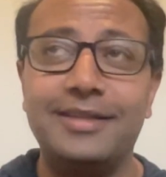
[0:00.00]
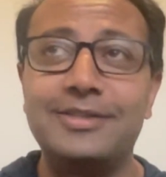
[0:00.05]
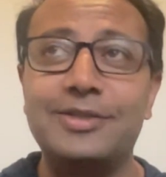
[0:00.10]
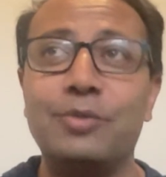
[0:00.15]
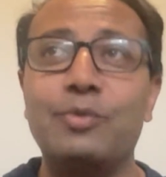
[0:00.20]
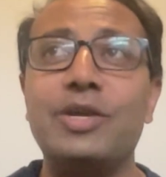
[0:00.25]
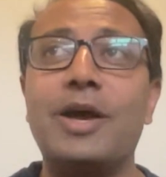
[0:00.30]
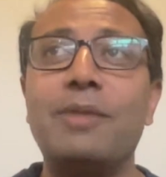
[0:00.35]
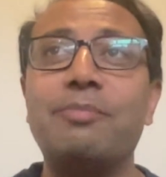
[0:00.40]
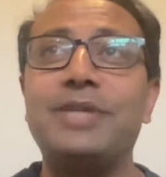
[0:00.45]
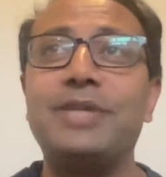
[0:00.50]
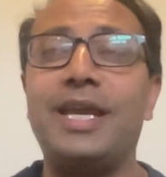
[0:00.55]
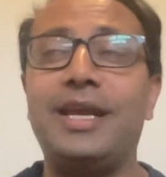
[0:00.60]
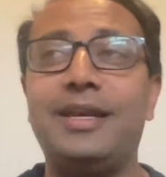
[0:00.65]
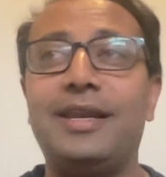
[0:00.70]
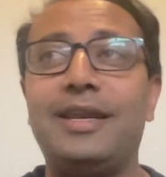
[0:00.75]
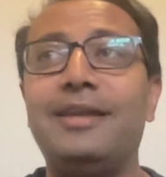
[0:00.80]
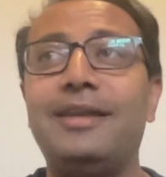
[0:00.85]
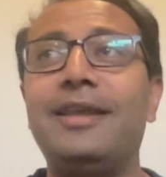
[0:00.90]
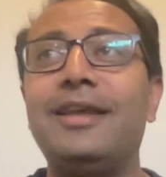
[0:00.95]
So we
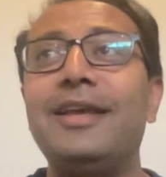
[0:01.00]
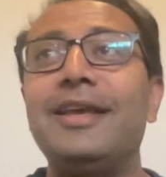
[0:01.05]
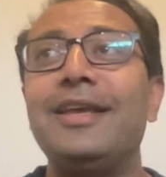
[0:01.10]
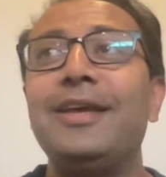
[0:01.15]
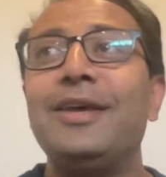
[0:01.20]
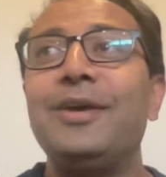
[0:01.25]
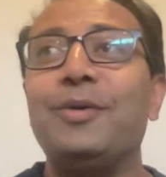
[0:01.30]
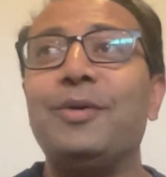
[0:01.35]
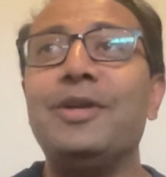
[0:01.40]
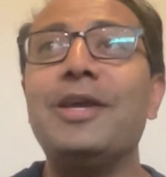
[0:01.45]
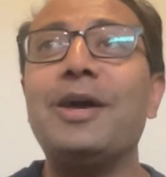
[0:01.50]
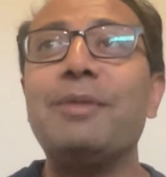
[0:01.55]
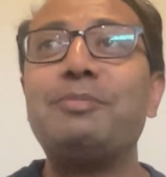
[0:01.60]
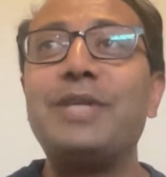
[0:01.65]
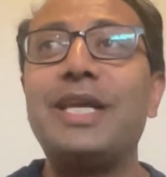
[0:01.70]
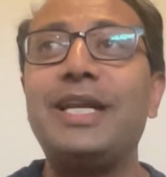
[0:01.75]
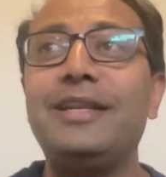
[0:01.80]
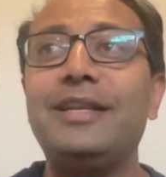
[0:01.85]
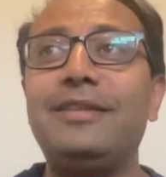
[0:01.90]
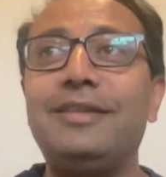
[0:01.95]

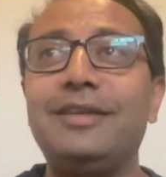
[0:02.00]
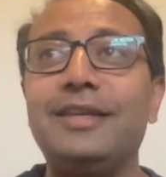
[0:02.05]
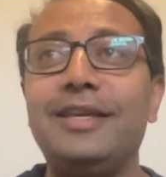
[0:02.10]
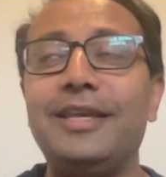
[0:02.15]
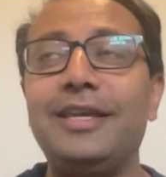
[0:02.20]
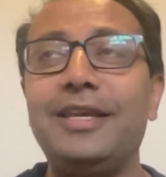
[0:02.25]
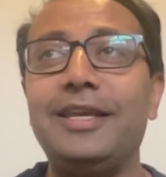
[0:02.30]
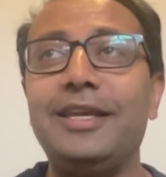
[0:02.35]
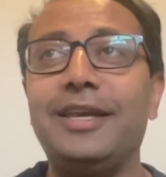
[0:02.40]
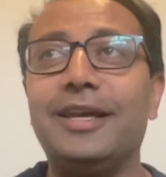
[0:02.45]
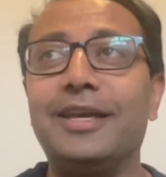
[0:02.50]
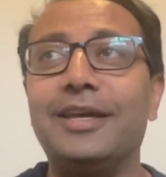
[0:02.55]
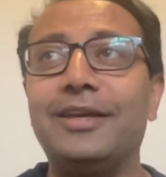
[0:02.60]
updated the